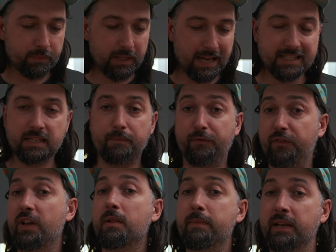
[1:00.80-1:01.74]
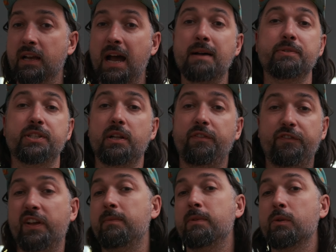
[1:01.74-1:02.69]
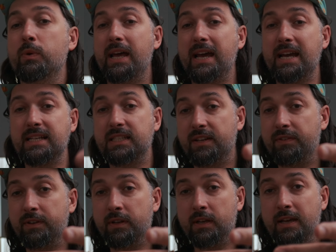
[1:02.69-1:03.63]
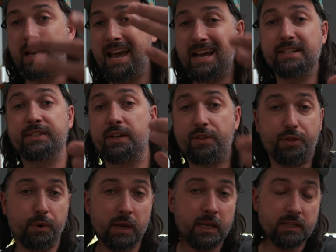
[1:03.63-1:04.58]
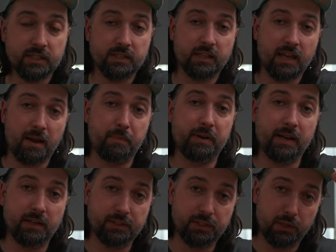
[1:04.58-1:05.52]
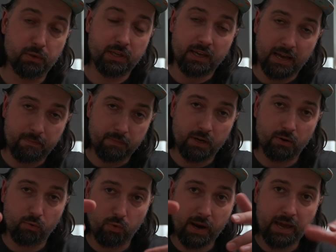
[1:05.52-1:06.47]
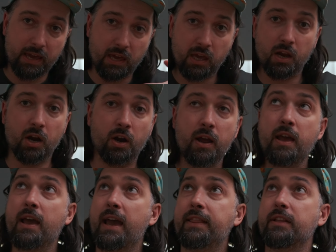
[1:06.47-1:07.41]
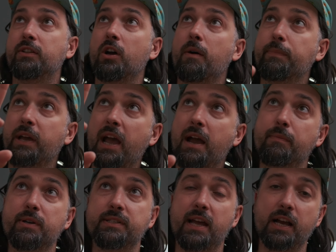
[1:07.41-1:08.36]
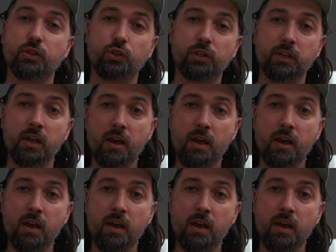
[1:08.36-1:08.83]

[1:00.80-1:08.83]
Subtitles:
except filming. I'm still filming A7S3. This is the camera that is looking at me right here, and the top camera is actually